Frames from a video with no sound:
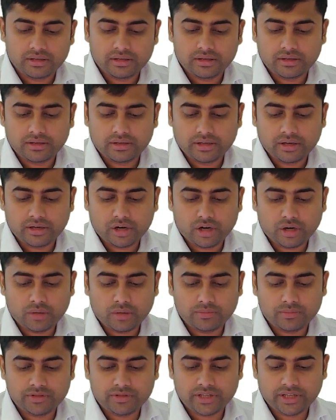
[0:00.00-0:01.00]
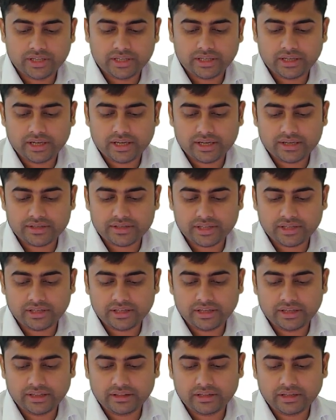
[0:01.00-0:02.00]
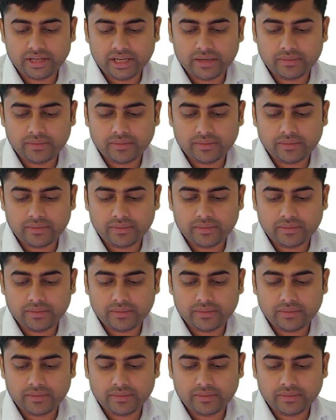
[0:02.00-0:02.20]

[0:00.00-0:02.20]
object creation in the heap.